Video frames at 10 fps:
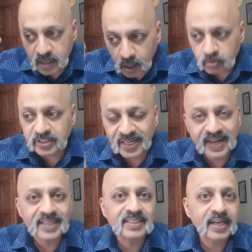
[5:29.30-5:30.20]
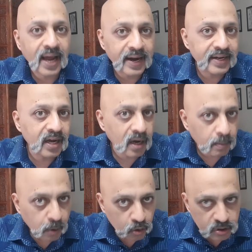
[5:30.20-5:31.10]
council gets an idea
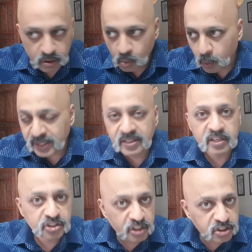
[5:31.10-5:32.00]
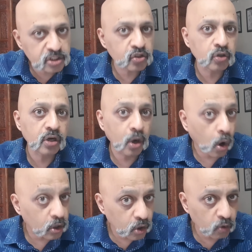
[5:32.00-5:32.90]
about when the restrictions on the
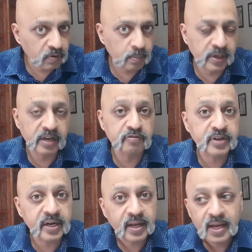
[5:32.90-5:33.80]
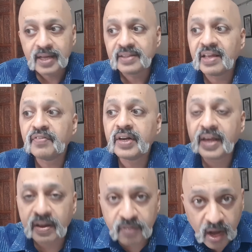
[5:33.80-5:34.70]
lockdown will be lifted, they will
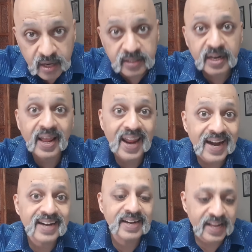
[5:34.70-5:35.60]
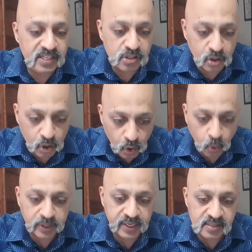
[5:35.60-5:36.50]
give another 8 days
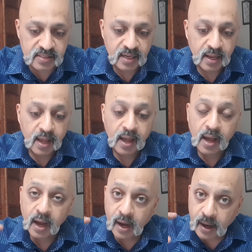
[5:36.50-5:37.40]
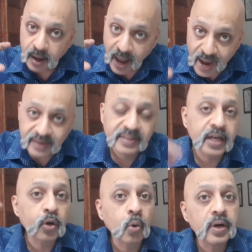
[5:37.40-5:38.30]
notice and
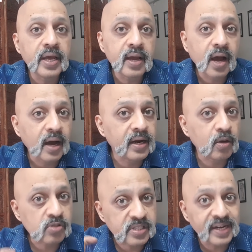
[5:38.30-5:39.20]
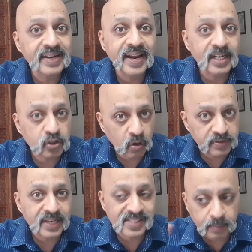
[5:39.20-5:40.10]
then only announce the dates
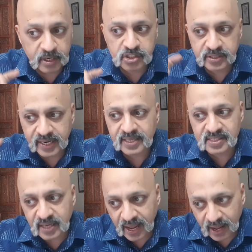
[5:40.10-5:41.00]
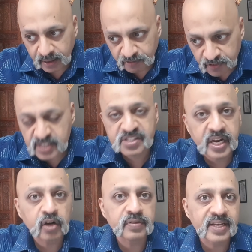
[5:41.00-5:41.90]
of the examination. That is, the first
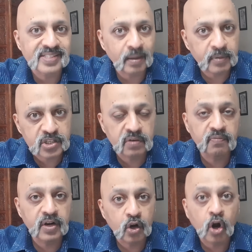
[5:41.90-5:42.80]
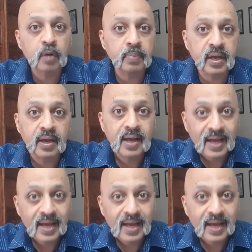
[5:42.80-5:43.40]
date of the examination will not be